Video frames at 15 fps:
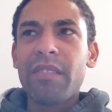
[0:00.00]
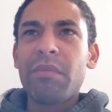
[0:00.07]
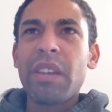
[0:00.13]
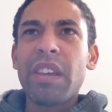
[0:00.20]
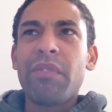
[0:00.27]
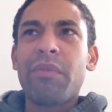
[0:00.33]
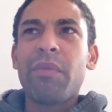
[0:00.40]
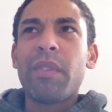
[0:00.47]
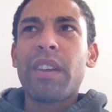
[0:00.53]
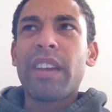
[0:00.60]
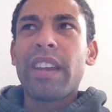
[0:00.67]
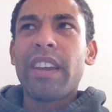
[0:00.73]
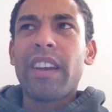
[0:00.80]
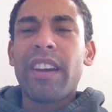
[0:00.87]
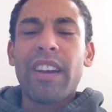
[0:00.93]
If
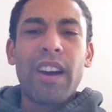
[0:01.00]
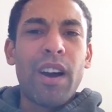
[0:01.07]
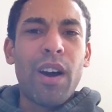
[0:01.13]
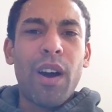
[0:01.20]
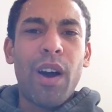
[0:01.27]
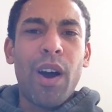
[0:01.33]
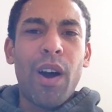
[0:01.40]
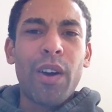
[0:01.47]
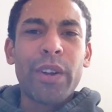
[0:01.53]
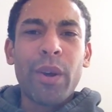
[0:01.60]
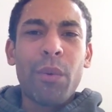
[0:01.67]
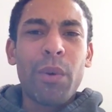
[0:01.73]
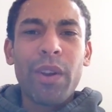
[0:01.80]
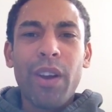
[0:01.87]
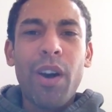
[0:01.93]
I
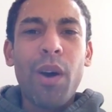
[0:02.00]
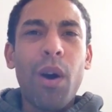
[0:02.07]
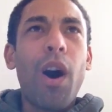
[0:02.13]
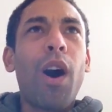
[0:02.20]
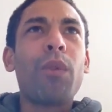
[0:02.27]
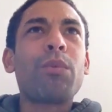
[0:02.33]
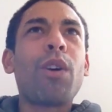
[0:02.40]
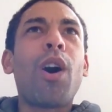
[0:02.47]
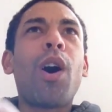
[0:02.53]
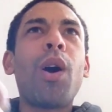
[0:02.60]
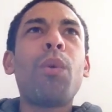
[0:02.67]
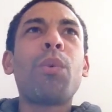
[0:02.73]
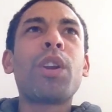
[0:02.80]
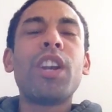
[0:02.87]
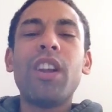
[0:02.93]
don't want to, I
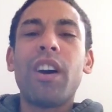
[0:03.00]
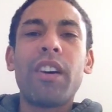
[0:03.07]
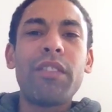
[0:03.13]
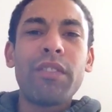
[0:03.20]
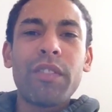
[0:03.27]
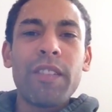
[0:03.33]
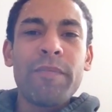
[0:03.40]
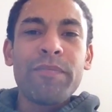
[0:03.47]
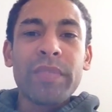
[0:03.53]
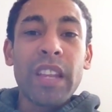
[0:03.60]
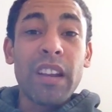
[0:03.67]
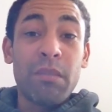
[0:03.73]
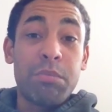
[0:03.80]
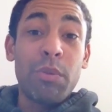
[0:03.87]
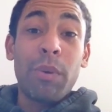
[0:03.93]
would love.
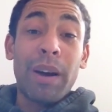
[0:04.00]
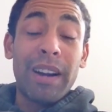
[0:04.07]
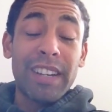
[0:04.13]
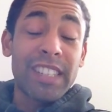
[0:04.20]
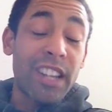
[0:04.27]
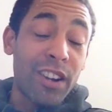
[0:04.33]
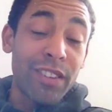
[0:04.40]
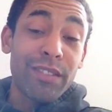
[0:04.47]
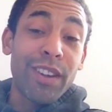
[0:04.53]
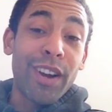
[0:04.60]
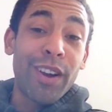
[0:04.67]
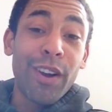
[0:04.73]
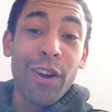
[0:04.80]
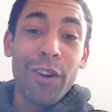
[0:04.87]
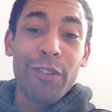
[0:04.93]
Well, actually,
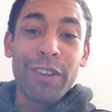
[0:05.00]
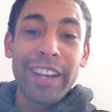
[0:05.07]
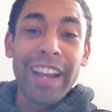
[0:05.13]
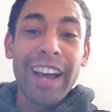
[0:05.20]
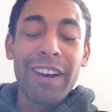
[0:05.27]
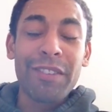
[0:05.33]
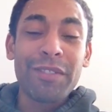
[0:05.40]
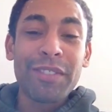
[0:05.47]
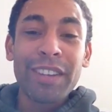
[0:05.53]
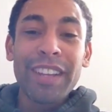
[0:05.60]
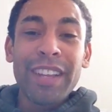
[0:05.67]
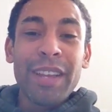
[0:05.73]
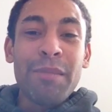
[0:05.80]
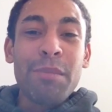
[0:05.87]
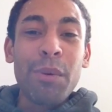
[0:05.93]
I already have.
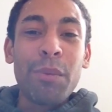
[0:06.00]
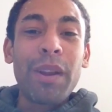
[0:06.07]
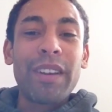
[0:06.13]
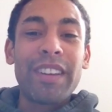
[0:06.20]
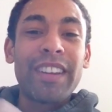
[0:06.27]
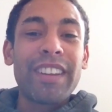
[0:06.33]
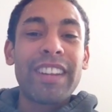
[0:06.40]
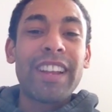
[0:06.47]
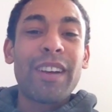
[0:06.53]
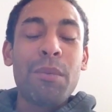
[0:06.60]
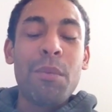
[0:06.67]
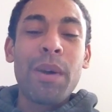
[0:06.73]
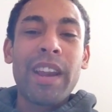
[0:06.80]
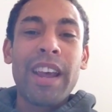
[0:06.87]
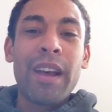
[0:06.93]
But
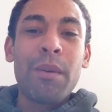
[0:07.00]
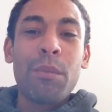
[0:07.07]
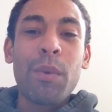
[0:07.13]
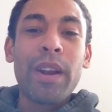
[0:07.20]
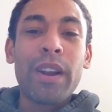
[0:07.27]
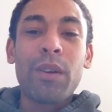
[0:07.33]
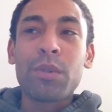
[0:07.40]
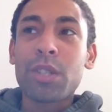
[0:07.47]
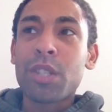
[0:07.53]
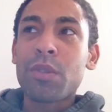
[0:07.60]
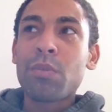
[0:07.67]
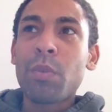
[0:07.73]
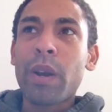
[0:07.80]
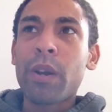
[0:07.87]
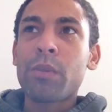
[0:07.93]
when I
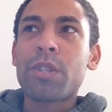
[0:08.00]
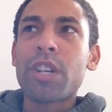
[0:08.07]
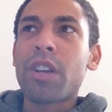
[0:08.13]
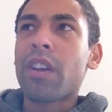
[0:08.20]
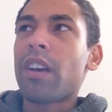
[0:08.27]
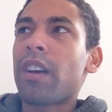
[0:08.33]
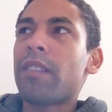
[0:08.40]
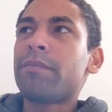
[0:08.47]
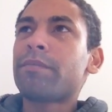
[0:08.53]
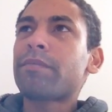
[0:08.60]
was younger,